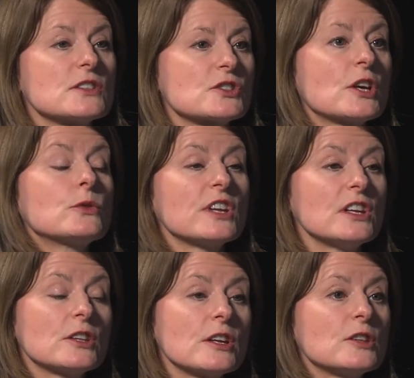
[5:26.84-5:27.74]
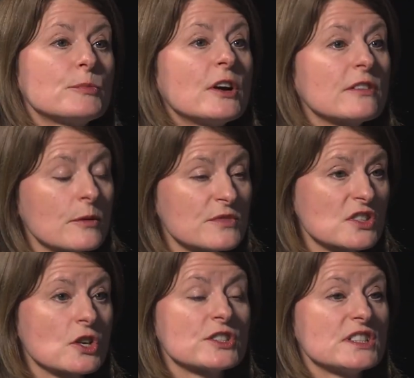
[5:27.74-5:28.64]
So the programme
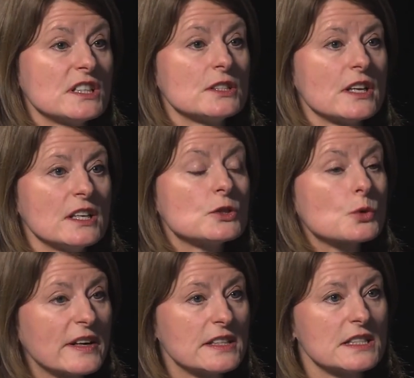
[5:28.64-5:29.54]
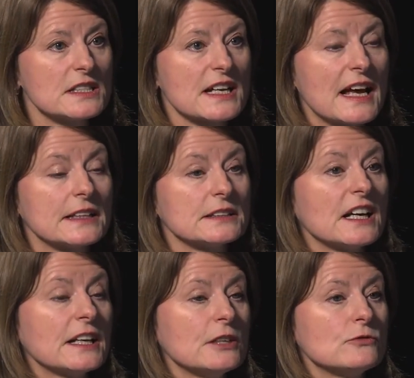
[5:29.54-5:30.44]
started in 2010
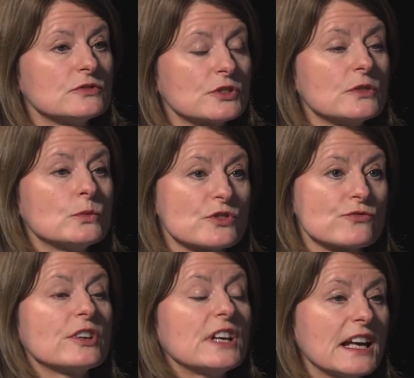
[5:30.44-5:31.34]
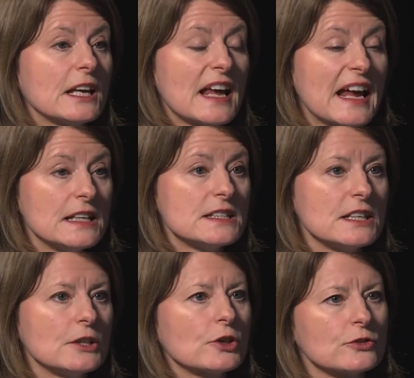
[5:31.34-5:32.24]
and it was running in
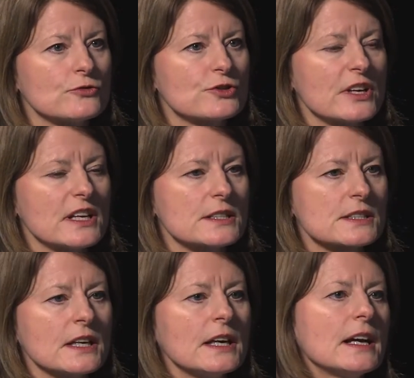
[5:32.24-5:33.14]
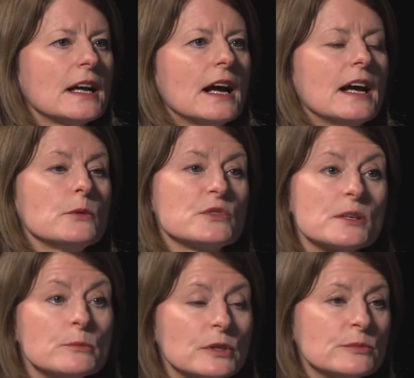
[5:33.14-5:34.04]
18 countries. It was
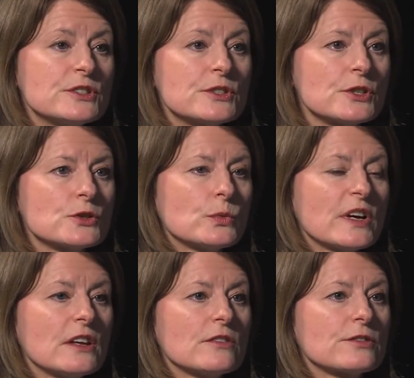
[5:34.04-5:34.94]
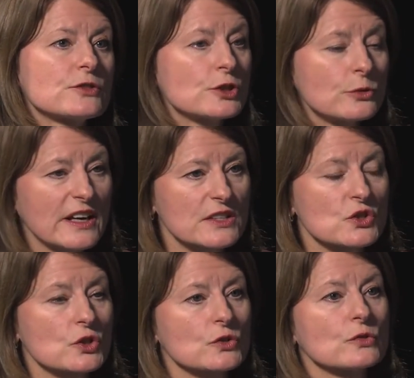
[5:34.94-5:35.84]
implemented with two
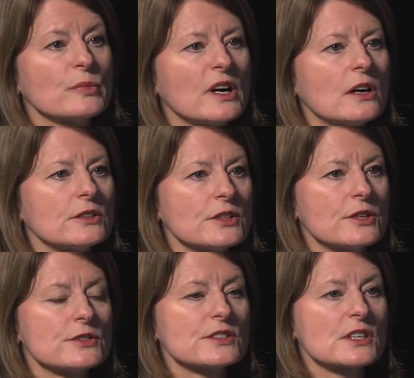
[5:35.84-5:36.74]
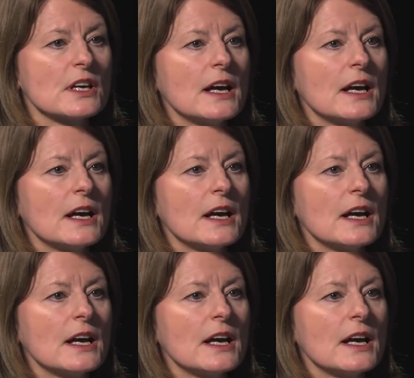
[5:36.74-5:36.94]
external partners,